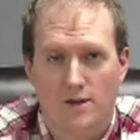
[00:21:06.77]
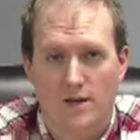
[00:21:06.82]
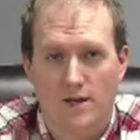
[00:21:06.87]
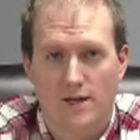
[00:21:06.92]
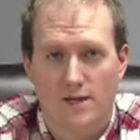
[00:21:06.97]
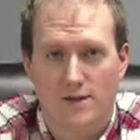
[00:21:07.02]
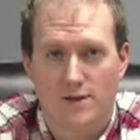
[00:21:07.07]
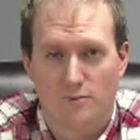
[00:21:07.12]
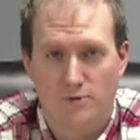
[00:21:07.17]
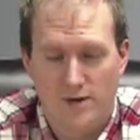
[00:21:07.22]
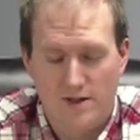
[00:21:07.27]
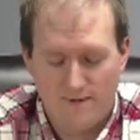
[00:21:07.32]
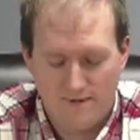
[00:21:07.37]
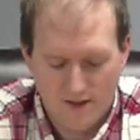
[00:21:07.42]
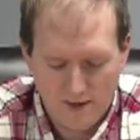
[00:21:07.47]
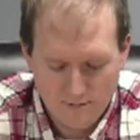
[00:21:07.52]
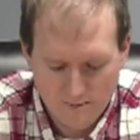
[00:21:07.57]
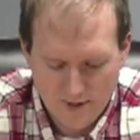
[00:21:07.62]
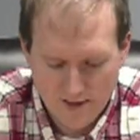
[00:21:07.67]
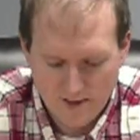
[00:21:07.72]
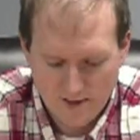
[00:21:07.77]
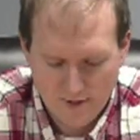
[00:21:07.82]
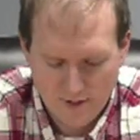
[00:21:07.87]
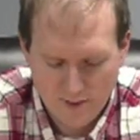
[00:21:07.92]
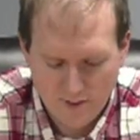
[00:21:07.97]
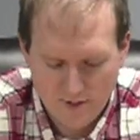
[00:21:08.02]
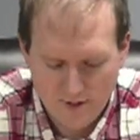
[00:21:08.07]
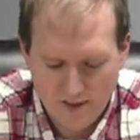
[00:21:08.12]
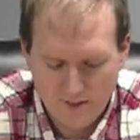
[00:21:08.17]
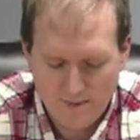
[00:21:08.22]
The Redevelopment
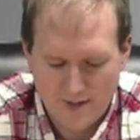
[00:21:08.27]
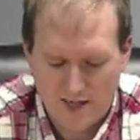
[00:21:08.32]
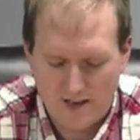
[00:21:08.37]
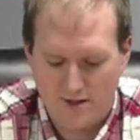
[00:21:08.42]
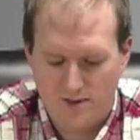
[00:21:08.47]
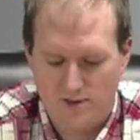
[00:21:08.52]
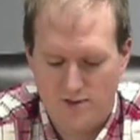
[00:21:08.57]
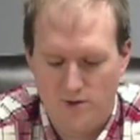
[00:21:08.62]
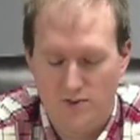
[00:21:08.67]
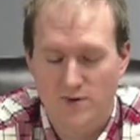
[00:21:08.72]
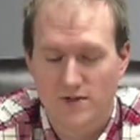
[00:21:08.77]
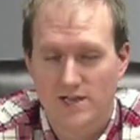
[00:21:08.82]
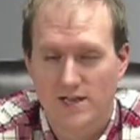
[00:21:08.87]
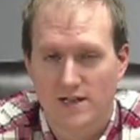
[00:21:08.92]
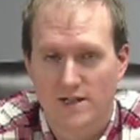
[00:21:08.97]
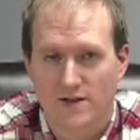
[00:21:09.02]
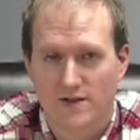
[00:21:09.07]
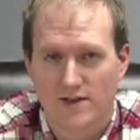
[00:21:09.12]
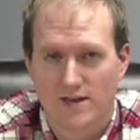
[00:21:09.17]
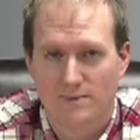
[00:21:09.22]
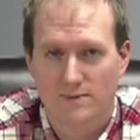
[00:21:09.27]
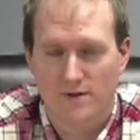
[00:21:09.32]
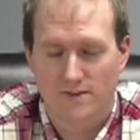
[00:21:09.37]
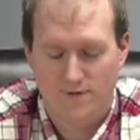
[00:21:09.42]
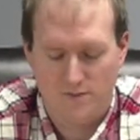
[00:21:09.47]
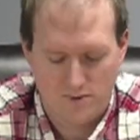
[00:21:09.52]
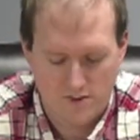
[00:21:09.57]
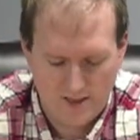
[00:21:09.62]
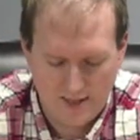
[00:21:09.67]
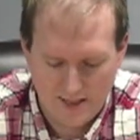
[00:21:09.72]
Authority met on Tuesday, December
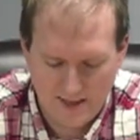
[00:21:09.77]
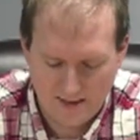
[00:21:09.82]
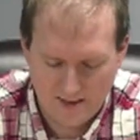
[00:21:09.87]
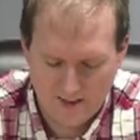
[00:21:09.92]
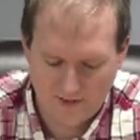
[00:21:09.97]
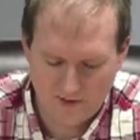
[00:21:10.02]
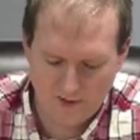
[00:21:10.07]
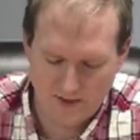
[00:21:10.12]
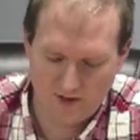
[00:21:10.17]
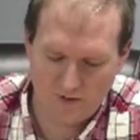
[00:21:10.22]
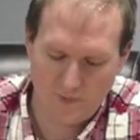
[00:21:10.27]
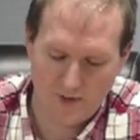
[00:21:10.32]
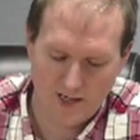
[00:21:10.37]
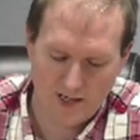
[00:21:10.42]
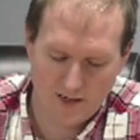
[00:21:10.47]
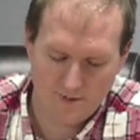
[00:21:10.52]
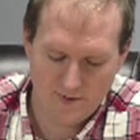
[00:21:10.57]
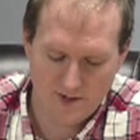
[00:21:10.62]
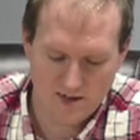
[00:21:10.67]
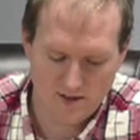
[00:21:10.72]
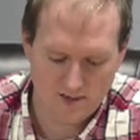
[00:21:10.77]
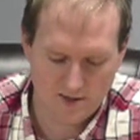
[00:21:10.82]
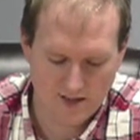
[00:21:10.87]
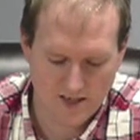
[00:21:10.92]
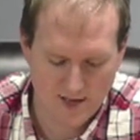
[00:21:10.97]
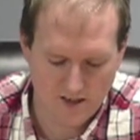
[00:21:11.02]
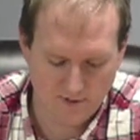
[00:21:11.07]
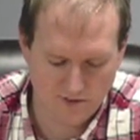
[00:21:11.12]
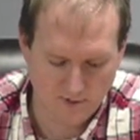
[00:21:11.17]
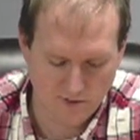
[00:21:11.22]
14th at 6 p.m. here in the
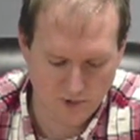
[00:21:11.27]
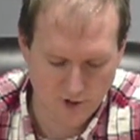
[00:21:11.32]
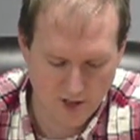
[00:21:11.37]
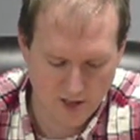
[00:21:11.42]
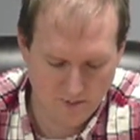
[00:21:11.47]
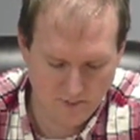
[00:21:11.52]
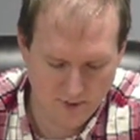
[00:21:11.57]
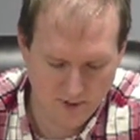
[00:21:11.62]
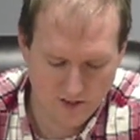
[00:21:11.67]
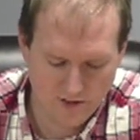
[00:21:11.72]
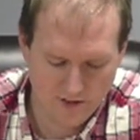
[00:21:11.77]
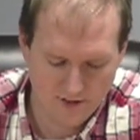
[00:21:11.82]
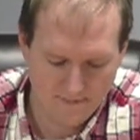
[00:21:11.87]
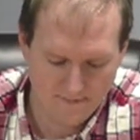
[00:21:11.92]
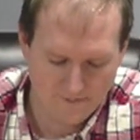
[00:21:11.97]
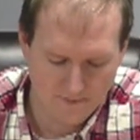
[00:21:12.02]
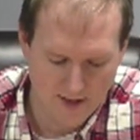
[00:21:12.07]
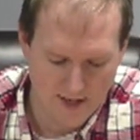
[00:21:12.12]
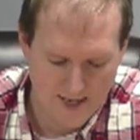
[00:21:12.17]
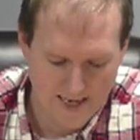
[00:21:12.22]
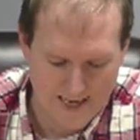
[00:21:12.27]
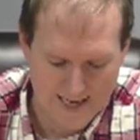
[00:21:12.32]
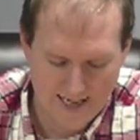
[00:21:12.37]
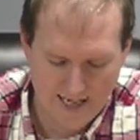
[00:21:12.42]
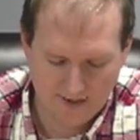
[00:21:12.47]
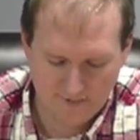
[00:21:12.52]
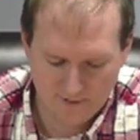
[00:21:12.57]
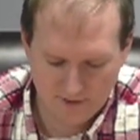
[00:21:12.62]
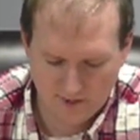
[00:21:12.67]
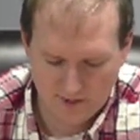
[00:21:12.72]
council chambers.
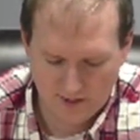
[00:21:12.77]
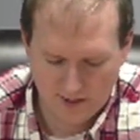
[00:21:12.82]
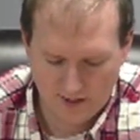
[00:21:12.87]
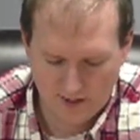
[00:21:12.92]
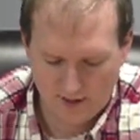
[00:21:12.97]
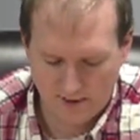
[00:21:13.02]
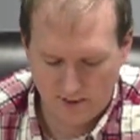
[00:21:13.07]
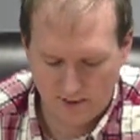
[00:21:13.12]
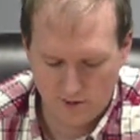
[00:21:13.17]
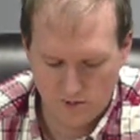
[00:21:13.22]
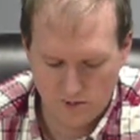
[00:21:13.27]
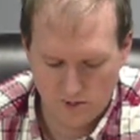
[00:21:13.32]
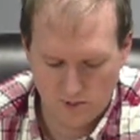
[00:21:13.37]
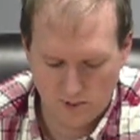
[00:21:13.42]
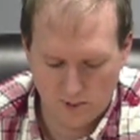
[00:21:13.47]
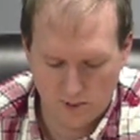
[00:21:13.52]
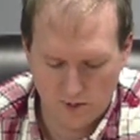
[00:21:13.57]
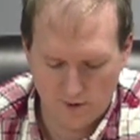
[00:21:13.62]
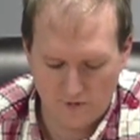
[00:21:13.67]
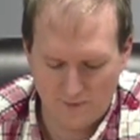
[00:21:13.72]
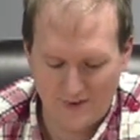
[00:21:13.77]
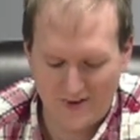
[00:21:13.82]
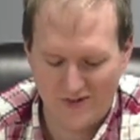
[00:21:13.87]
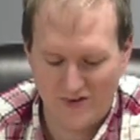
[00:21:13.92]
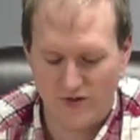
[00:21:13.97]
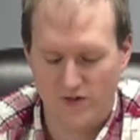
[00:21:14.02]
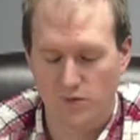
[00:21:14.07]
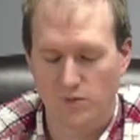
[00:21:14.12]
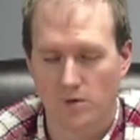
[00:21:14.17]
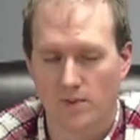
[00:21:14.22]
After the usual order of
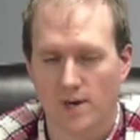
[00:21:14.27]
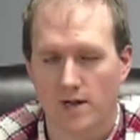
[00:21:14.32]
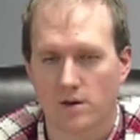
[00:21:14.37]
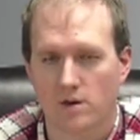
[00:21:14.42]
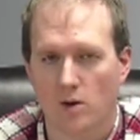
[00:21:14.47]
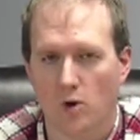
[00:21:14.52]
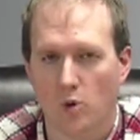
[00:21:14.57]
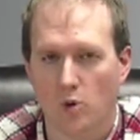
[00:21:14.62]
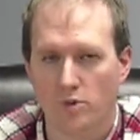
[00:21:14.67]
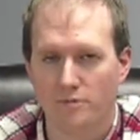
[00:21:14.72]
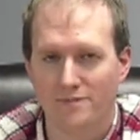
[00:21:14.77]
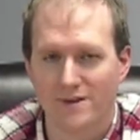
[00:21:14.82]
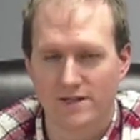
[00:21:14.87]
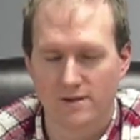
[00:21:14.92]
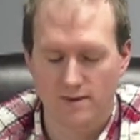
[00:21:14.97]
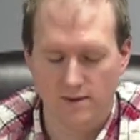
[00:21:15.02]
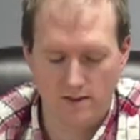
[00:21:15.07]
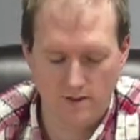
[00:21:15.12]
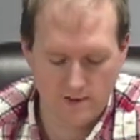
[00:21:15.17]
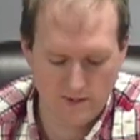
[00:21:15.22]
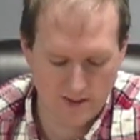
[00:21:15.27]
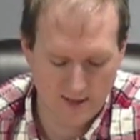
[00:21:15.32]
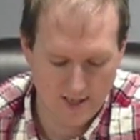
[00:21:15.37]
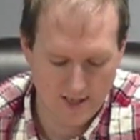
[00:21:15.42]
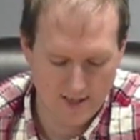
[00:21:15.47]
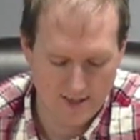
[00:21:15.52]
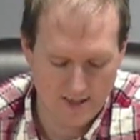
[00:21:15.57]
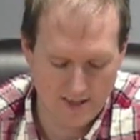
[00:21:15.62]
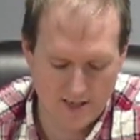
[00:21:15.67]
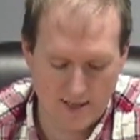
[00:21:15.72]
business, we went into old business,
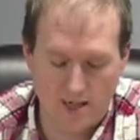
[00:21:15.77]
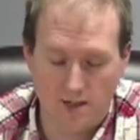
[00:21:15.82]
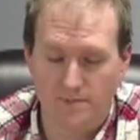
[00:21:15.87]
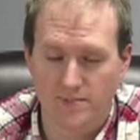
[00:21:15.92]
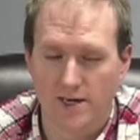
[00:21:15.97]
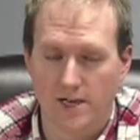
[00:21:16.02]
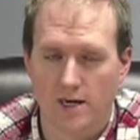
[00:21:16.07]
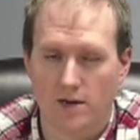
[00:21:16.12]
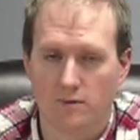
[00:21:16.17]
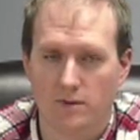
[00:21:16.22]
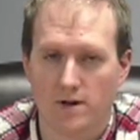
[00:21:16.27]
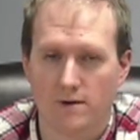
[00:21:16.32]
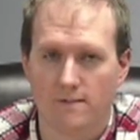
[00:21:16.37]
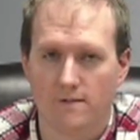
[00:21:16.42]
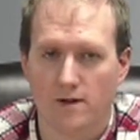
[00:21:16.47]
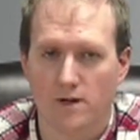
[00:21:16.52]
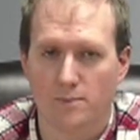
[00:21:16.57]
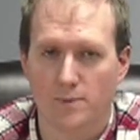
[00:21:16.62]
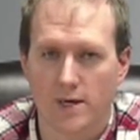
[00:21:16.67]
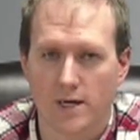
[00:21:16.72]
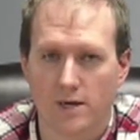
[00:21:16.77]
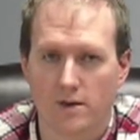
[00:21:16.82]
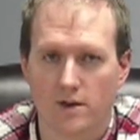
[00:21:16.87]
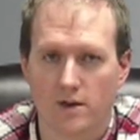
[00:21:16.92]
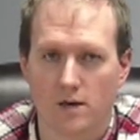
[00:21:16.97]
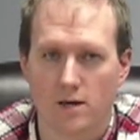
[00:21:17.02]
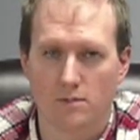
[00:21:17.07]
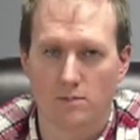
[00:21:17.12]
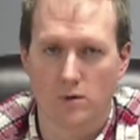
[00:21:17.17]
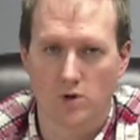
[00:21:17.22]
an update on redevelopment area
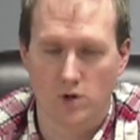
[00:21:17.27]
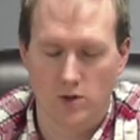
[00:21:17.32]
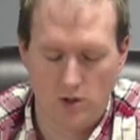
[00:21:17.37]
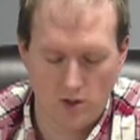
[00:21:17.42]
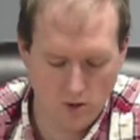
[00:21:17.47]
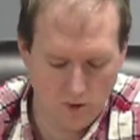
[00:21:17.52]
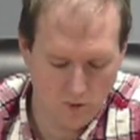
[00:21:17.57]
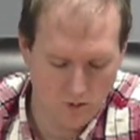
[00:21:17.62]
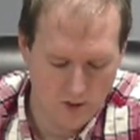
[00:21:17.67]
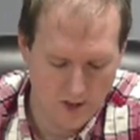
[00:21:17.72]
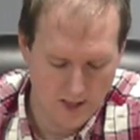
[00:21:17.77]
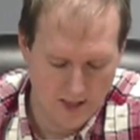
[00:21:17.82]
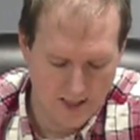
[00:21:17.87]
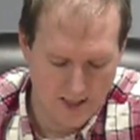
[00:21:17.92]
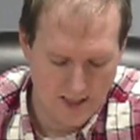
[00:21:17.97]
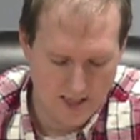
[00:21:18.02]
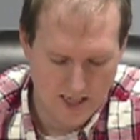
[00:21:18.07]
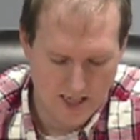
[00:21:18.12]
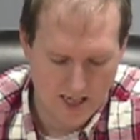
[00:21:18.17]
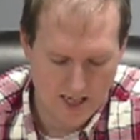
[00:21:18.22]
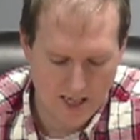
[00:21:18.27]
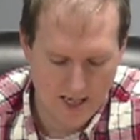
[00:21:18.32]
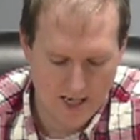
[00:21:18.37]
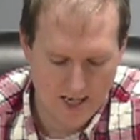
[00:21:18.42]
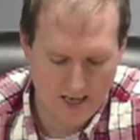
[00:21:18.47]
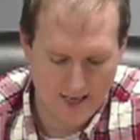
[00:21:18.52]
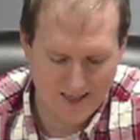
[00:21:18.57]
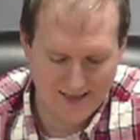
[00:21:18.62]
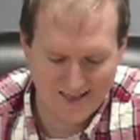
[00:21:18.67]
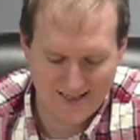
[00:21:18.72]
number 2.
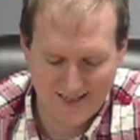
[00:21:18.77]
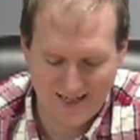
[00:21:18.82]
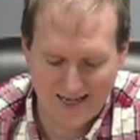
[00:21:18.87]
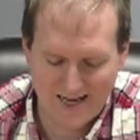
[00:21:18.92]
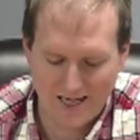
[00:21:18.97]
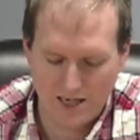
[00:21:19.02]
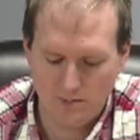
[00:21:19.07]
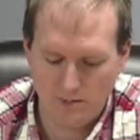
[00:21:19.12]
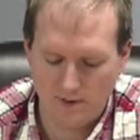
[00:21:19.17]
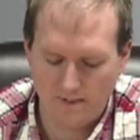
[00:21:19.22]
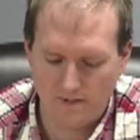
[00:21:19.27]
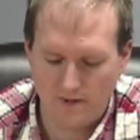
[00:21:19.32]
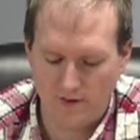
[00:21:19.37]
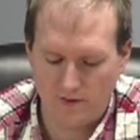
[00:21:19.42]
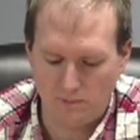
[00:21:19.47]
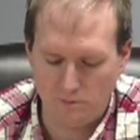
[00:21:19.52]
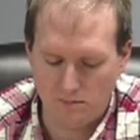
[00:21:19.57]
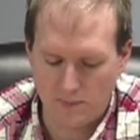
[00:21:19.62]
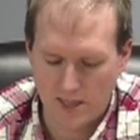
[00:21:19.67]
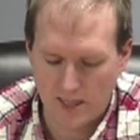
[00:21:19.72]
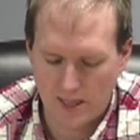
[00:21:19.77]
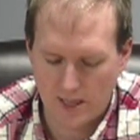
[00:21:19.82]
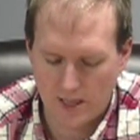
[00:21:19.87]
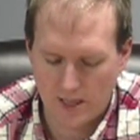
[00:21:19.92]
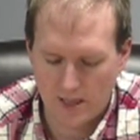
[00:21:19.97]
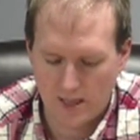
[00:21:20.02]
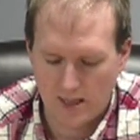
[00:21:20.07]
At the time of this meeting,